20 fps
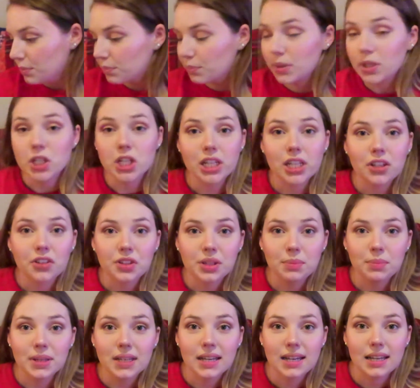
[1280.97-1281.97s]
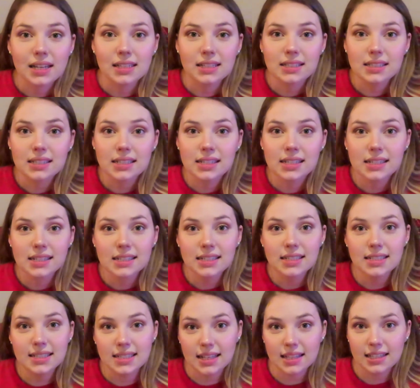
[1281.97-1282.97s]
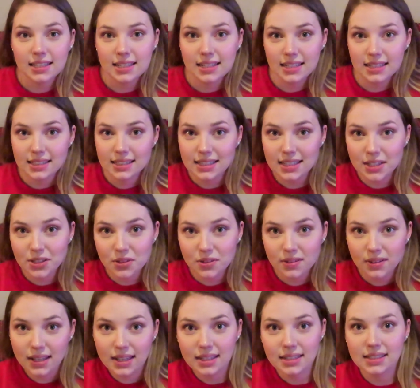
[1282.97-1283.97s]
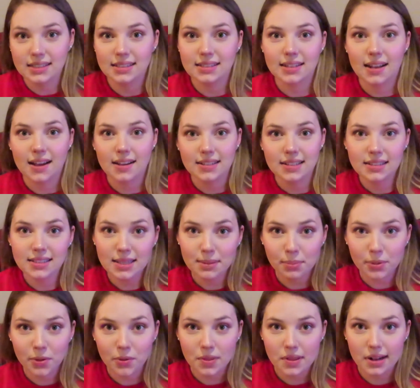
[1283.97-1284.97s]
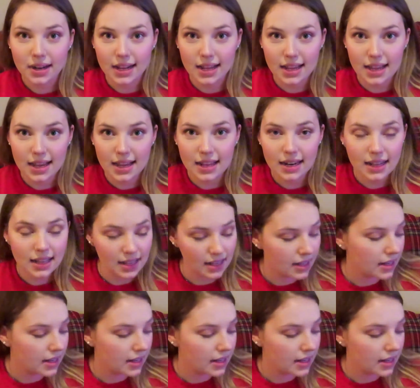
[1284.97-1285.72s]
particularly because Stella is little and does not sleep through the night yet,